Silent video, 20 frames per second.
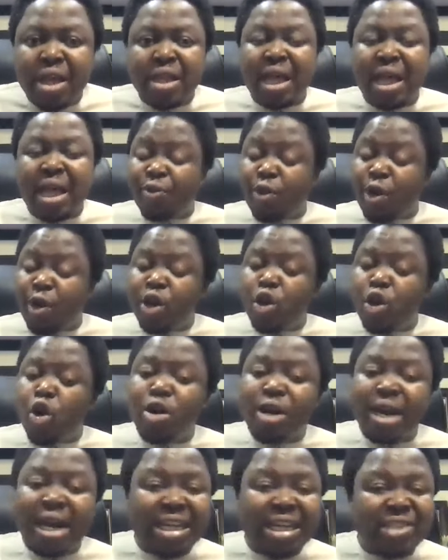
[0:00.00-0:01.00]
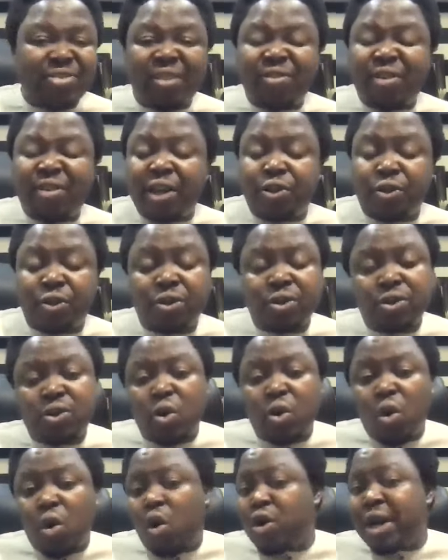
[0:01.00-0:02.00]
that they've already cornered 85 cartons
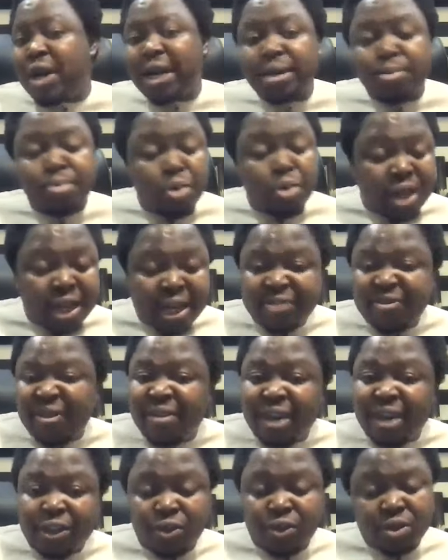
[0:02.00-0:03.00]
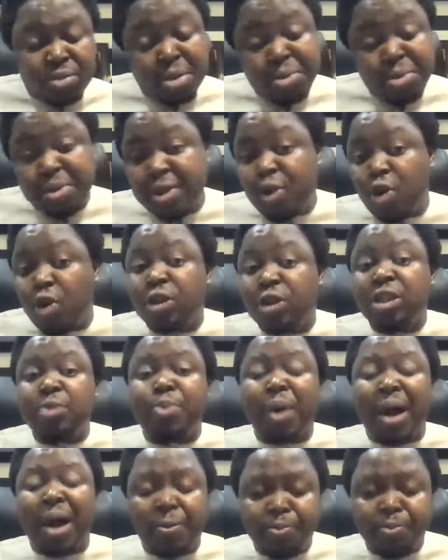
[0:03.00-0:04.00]
or cornered more than 85 cartons. Maybe they've gone
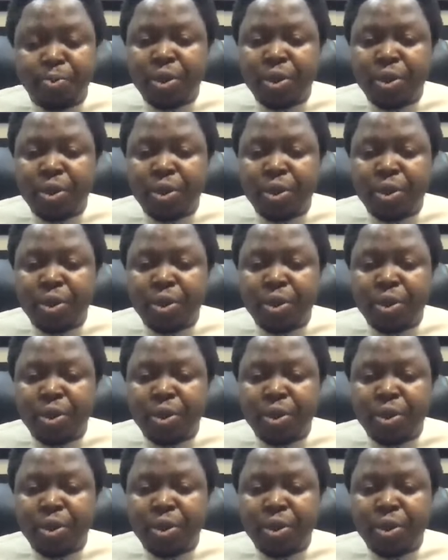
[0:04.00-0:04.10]
deeper.